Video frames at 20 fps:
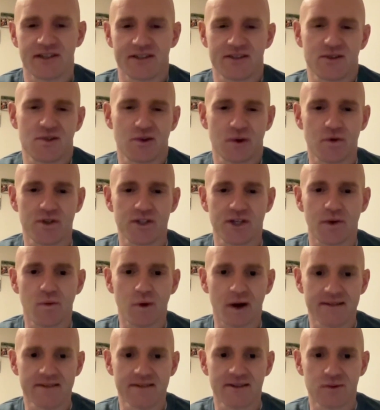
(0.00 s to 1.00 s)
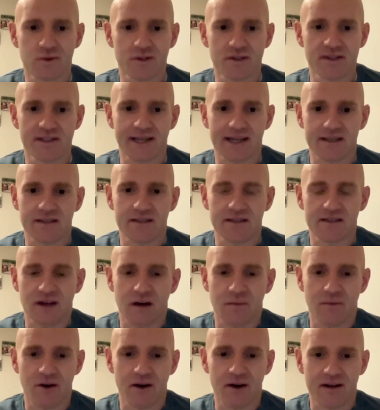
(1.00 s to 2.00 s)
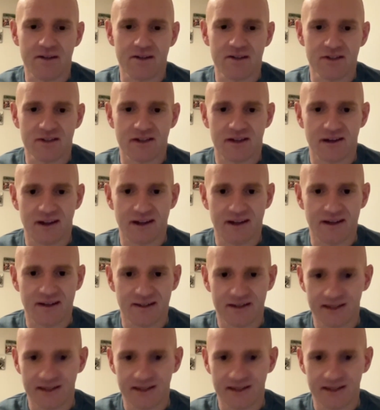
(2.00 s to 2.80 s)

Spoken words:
That's sort of what you wanted, was to get to the top mark and just kind of like